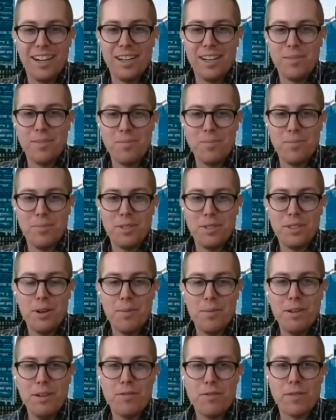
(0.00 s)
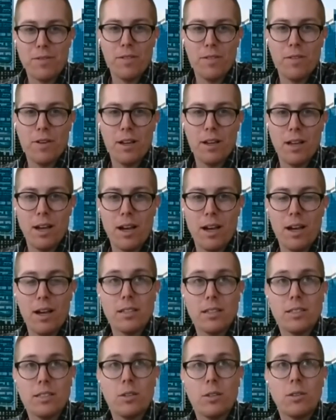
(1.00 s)
So
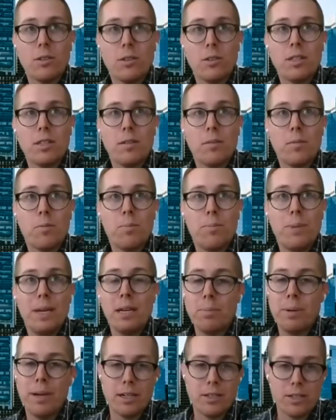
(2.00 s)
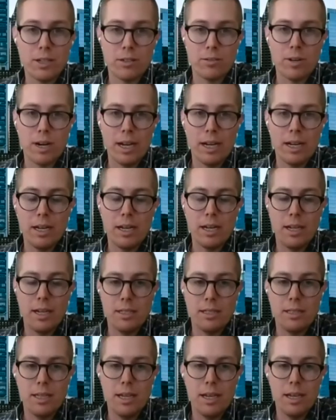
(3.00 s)
the big picture, right, is
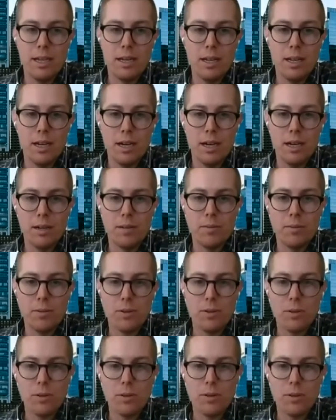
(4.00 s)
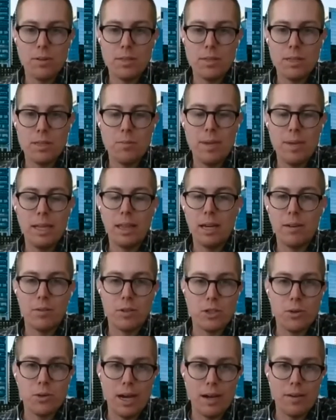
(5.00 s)
that the main levers
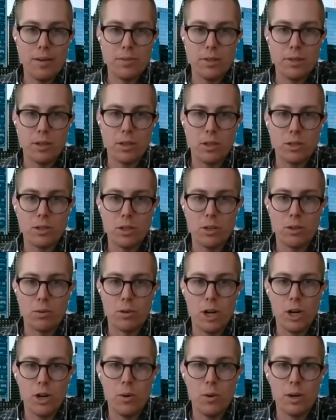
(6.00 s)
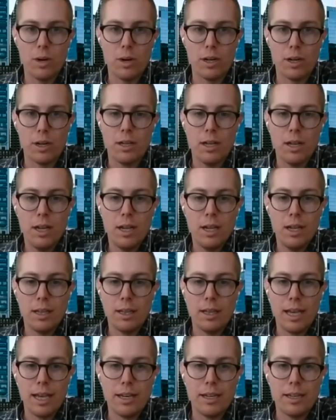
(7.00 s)
you have to grow are
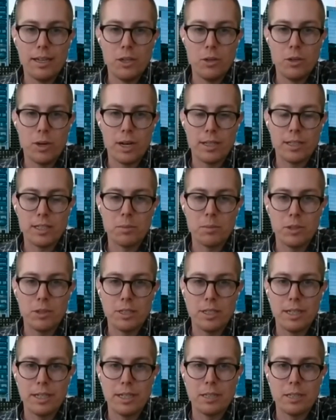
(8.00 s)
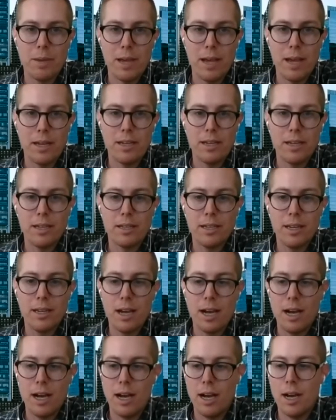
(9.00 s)
landing new customers and expanding.
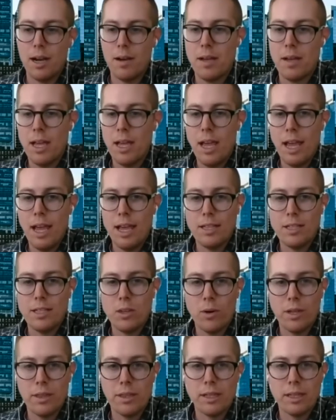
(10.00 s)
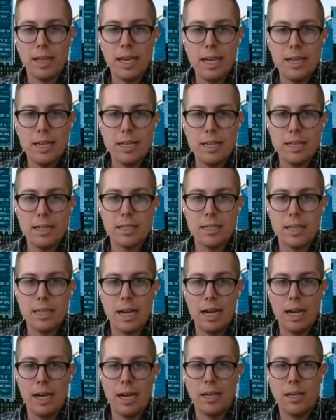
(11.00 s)
And so on the landing
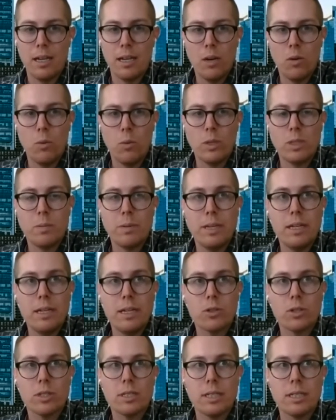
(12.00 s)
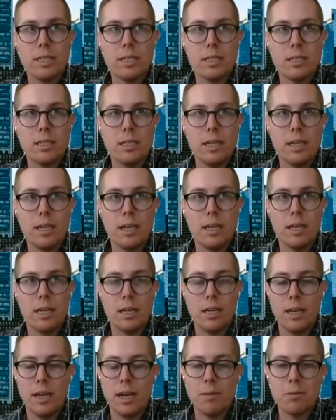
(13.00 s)
side, what's been interesting to see, and
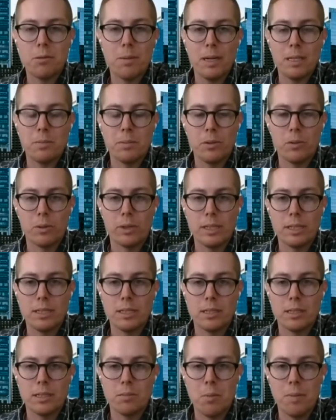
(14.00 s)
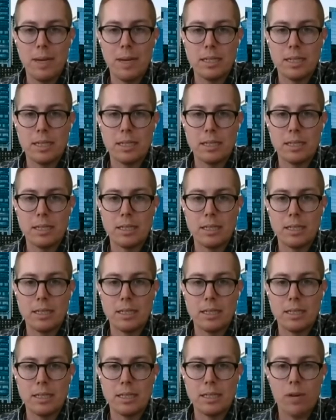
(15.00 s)
HubSpot's been releasing some amazing data
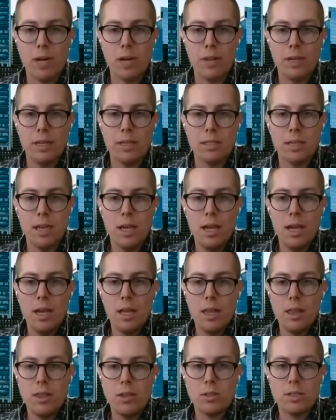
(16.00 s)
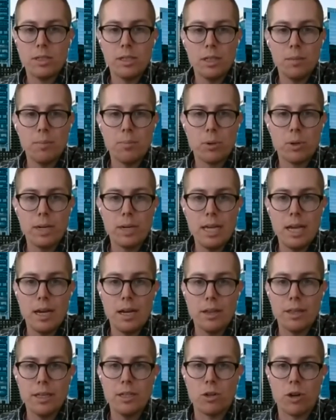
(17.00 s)
around this, there's still pretty
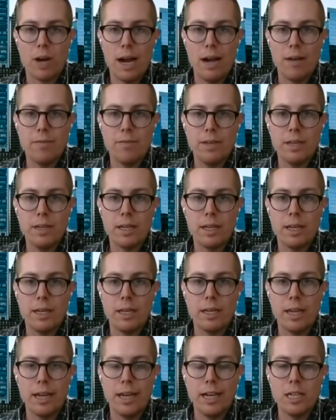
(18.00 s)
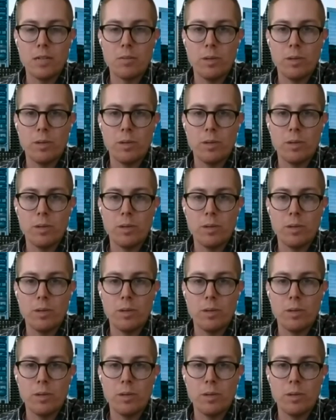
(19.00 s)
healthy traffic and engagement